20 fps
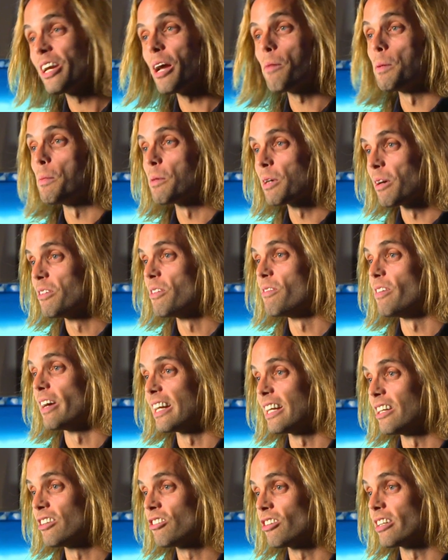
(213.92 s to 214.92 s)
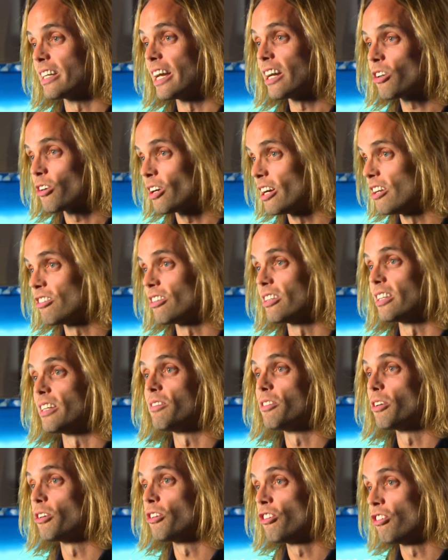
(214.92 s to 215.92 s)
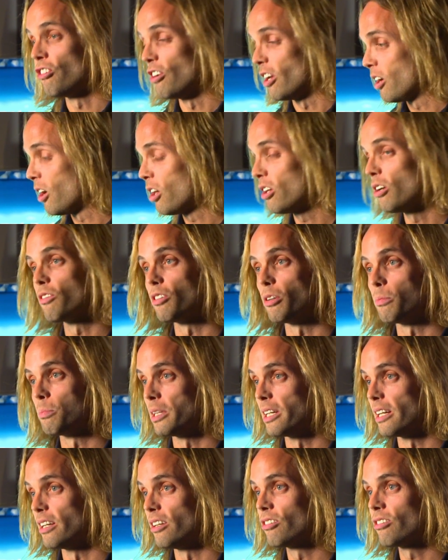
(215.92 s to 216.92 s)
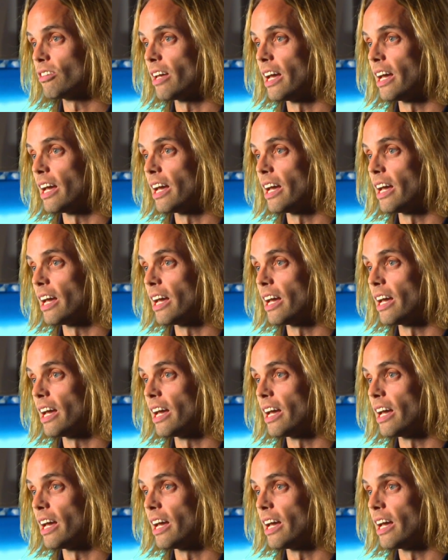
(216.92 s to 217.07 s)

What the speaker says: yeah, people come to Vegas to get crazy and leave their shit all over the place.